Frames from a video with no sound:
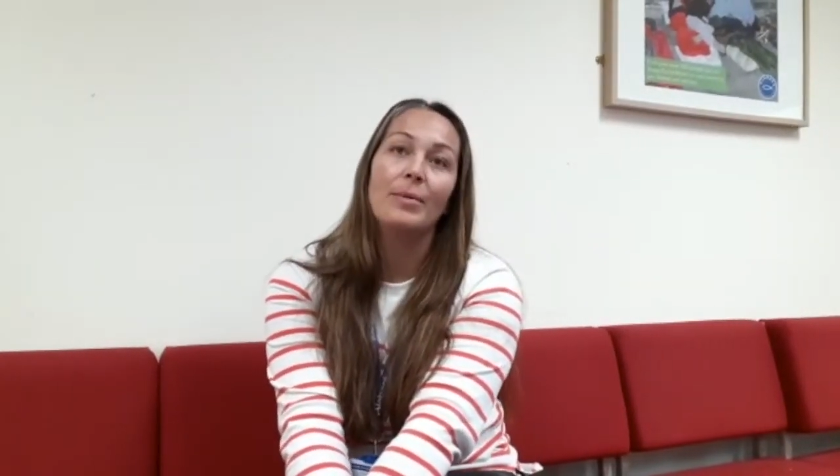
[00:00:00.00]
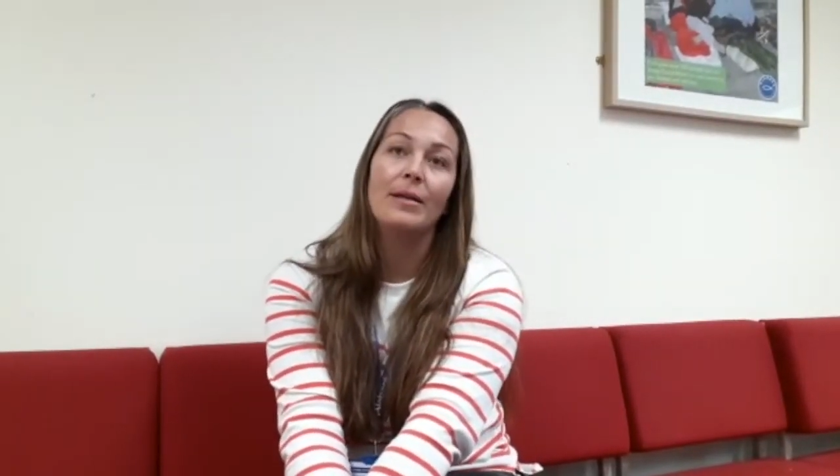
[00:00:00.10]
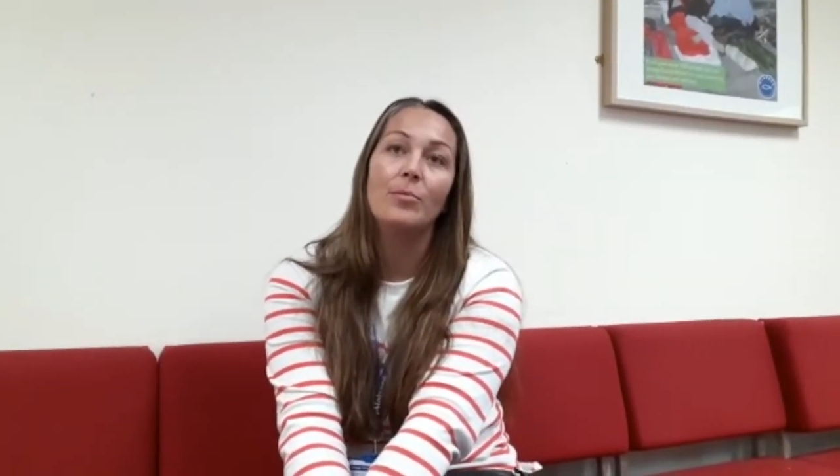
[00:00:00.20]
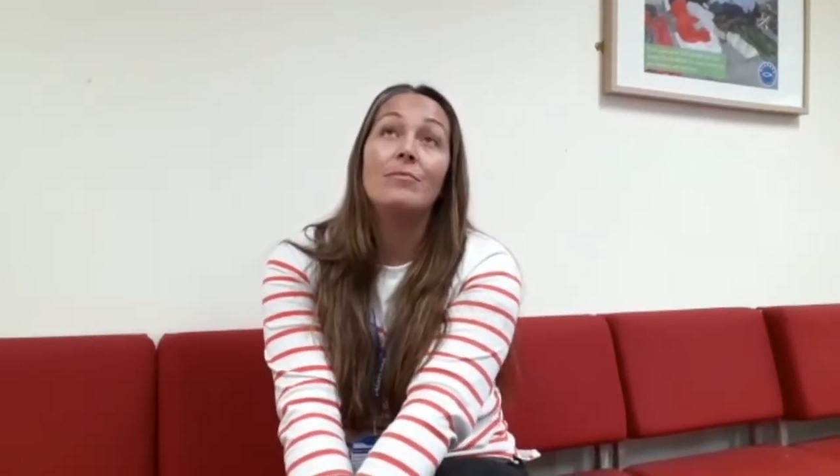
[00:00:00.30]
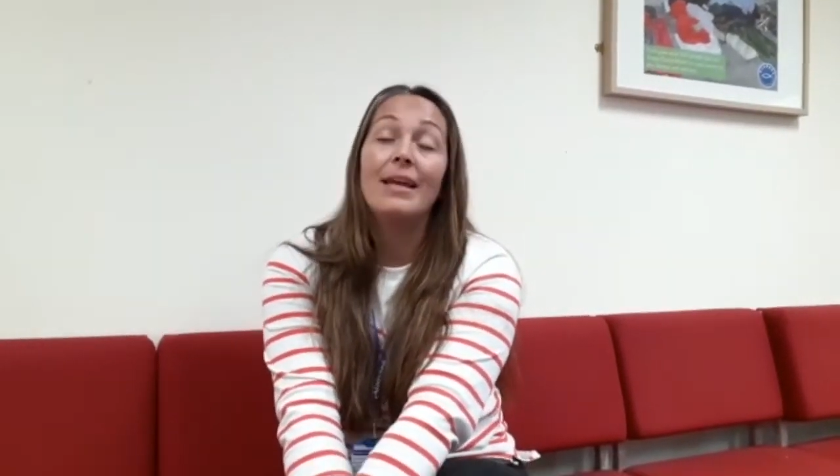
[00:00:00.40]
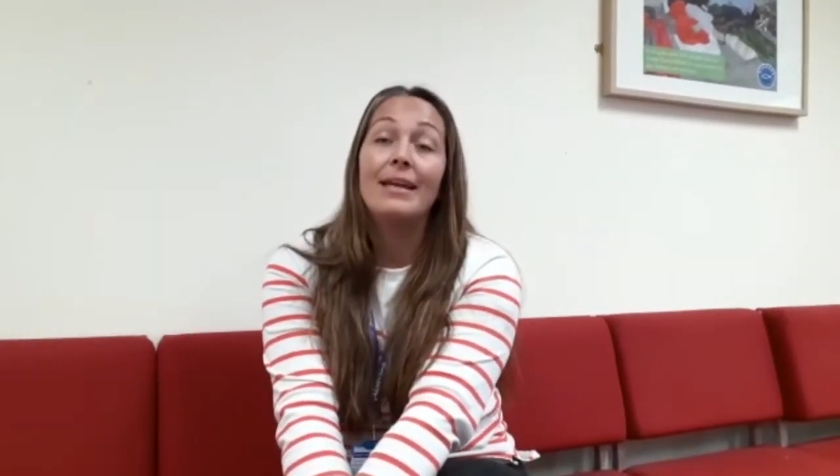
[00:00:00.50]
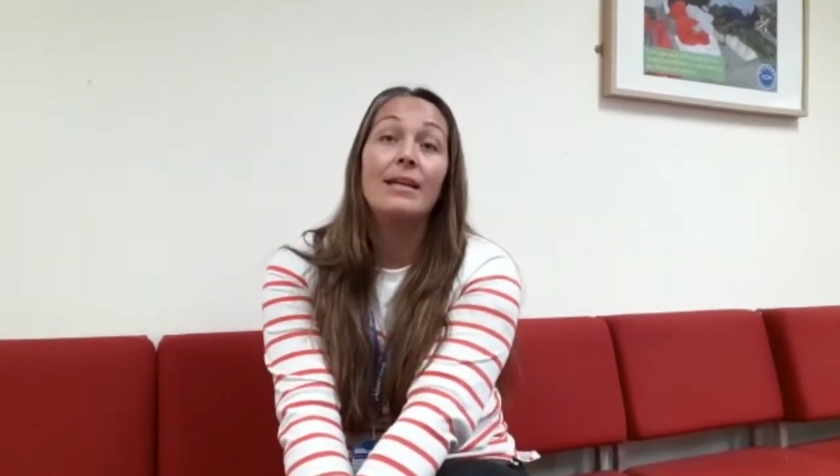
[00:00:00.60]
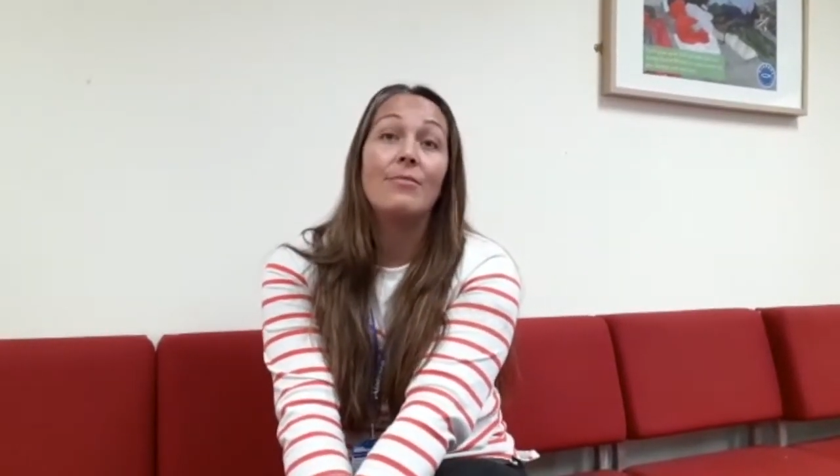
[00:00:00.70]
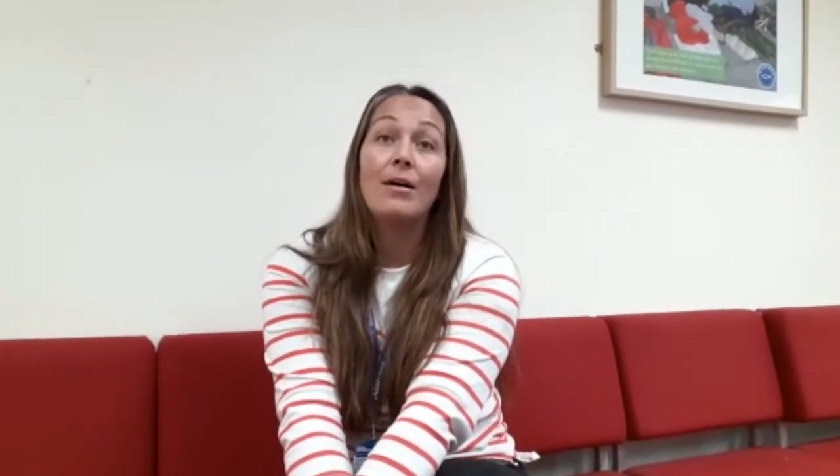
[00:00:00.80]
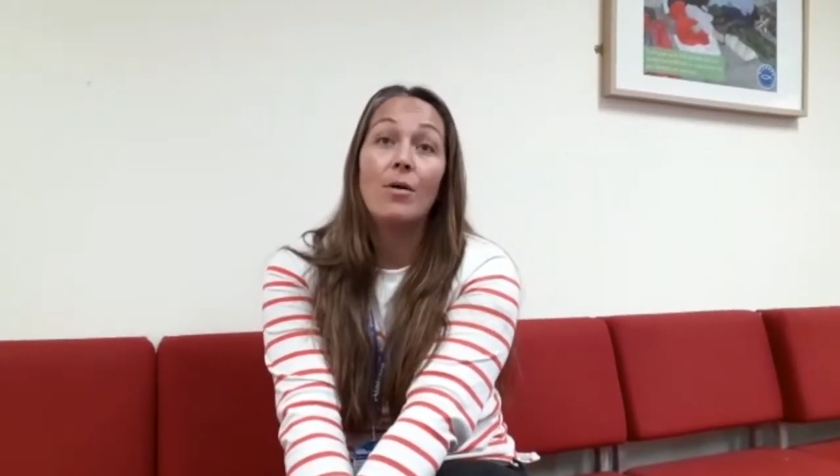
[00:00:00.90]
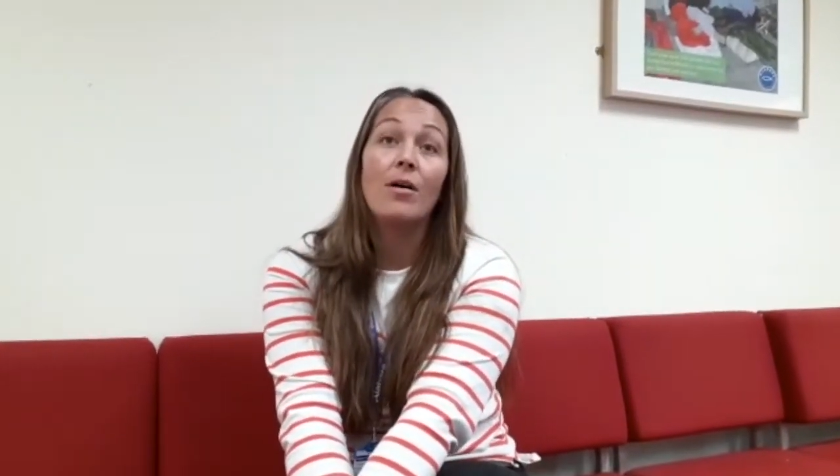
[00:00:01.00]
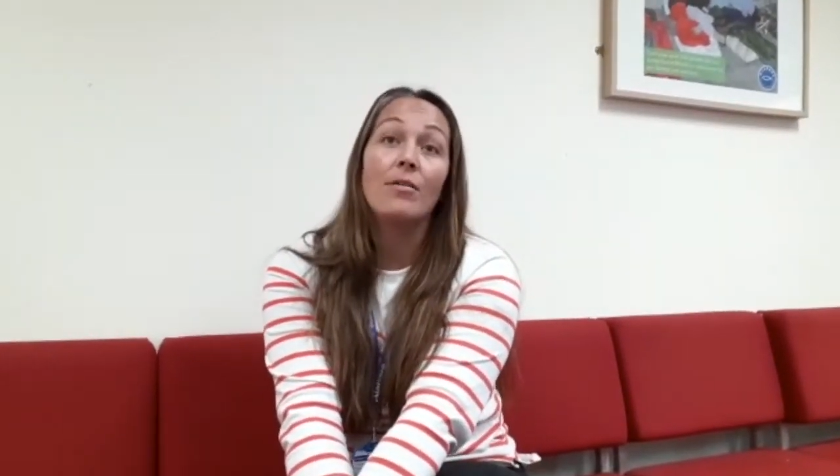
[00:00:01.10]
people. They live out our